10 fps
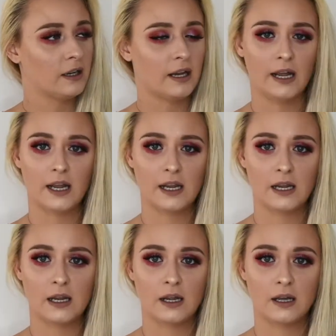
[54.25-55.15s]

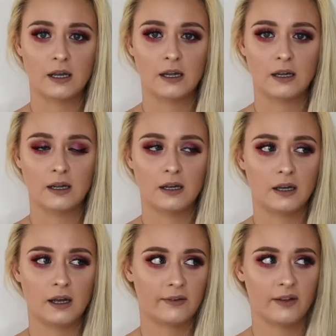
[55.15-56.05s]
He
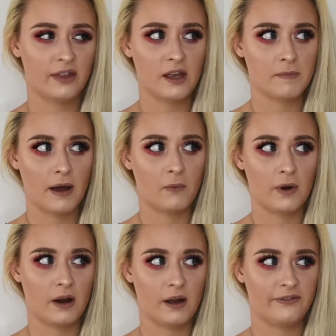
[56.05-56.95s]
has a thing about
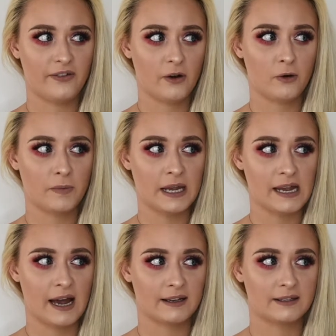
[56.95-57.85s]
when I film,
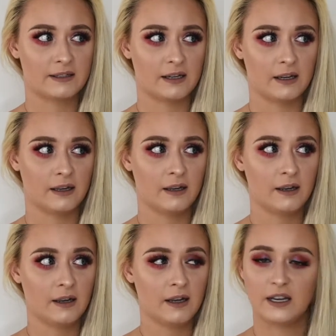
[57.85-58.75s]
he has to
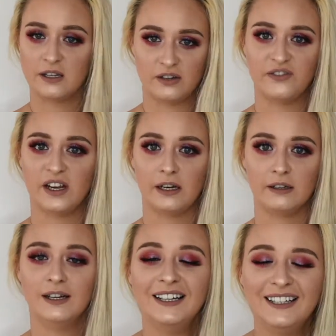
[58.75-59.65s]

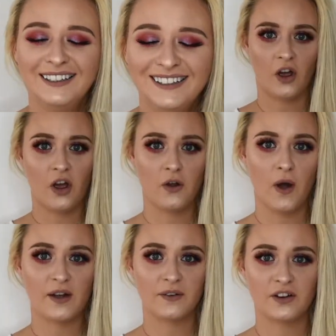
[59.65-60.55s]
intervene. So
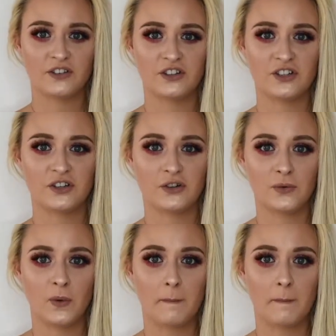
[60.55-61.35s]
I'm going to do